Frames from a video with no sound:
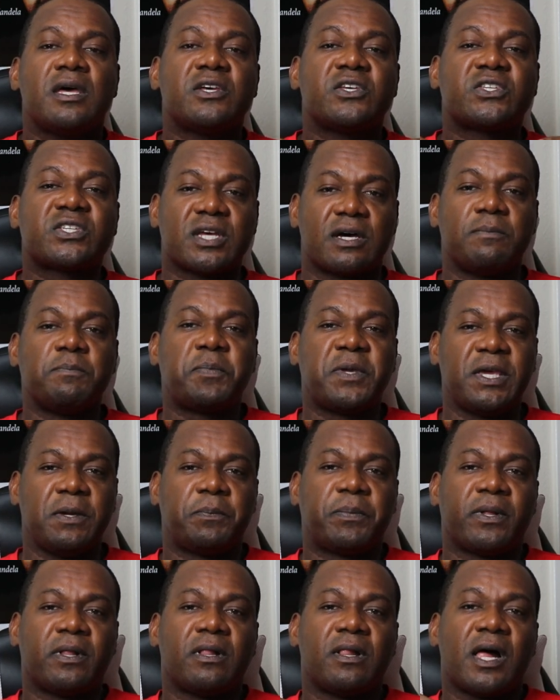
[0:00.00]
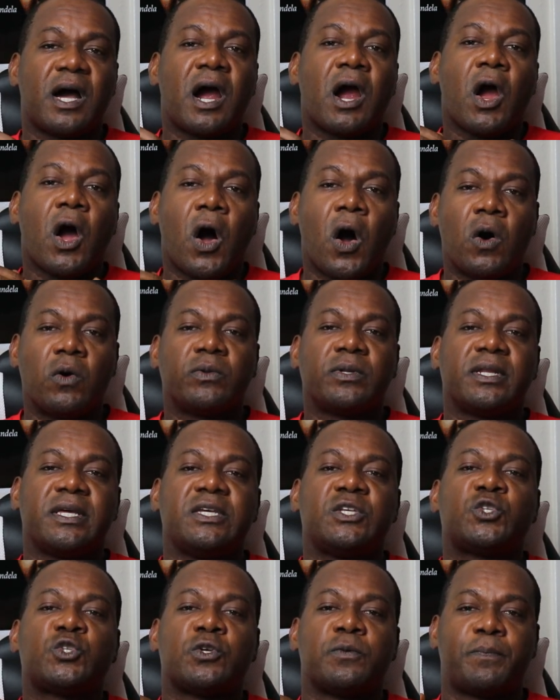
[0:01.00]
Some people are
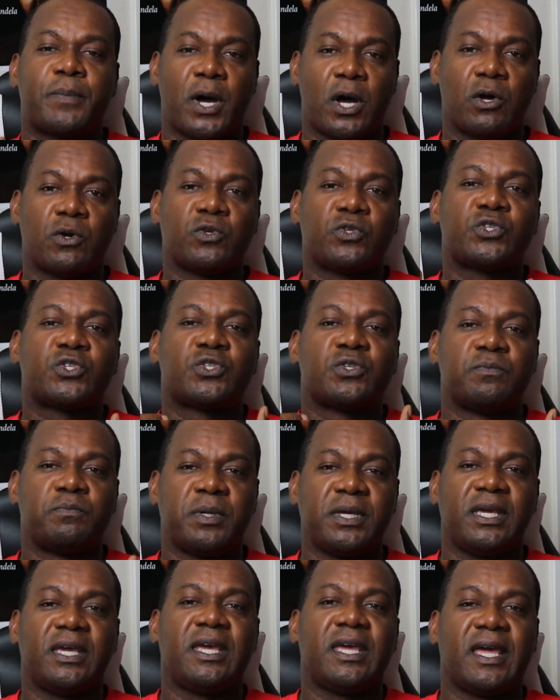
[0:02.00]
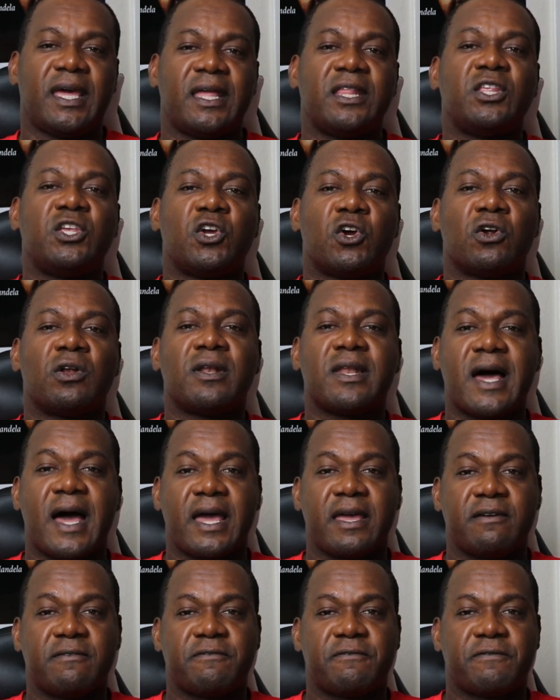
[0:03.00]
only supposed to be in your
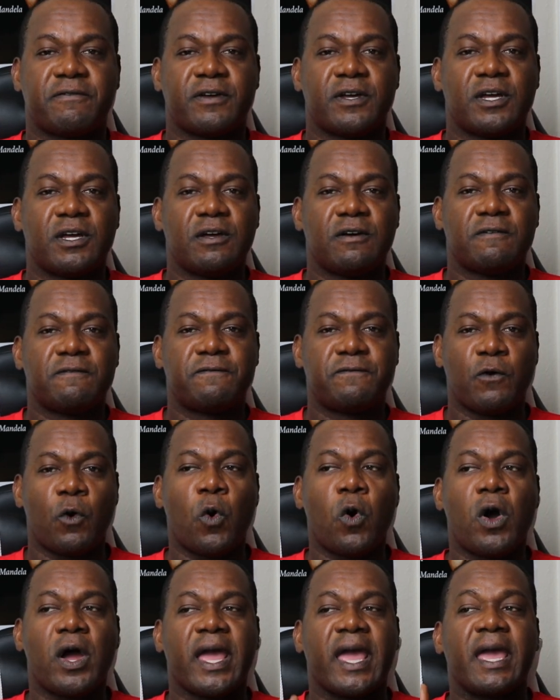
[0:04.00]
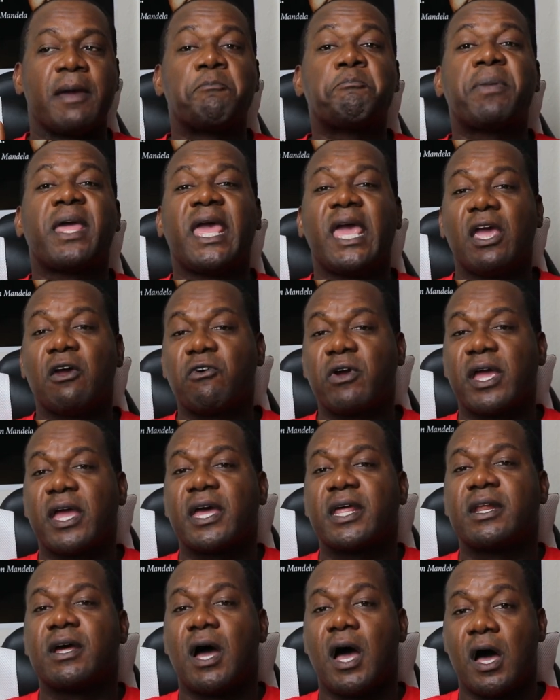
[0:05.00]
life for a
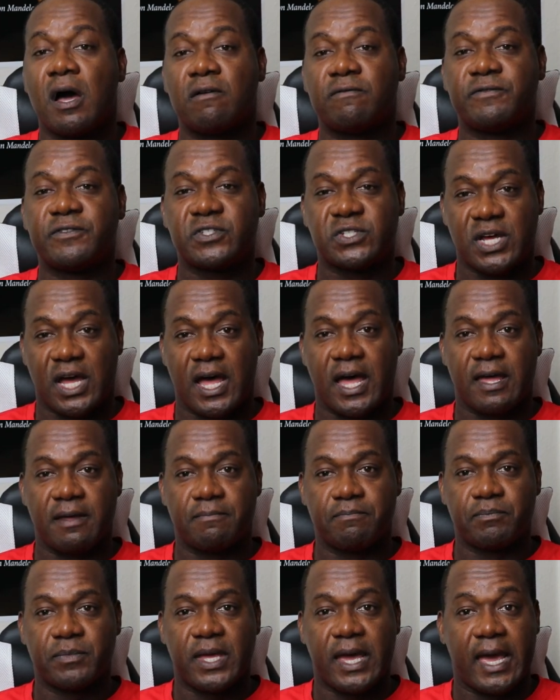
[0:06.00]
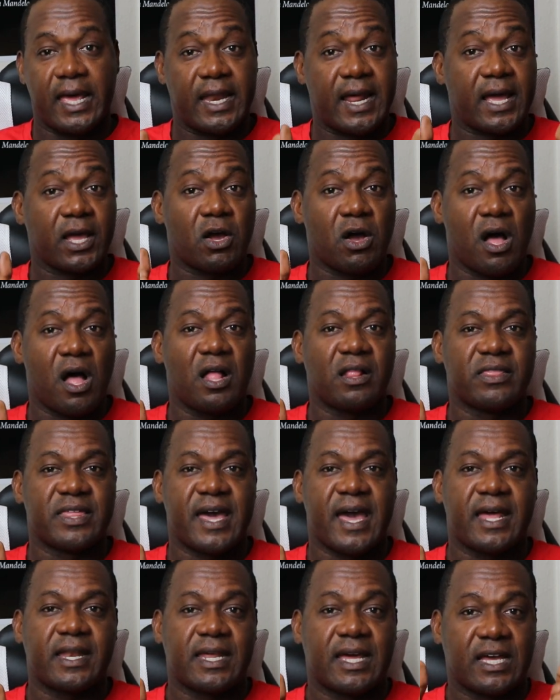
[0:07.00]
period of time, and I call
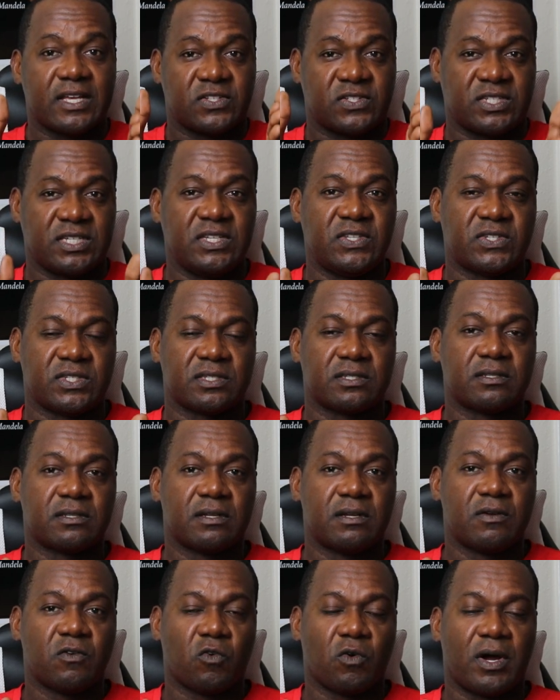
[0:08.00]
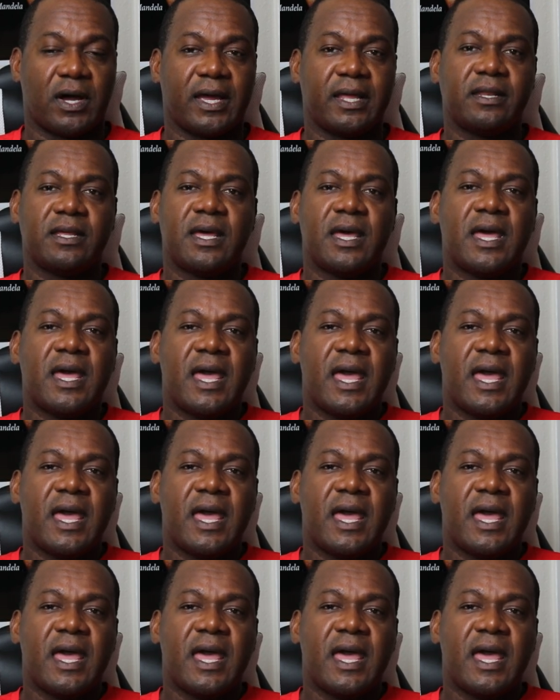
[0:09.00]
that a season, right?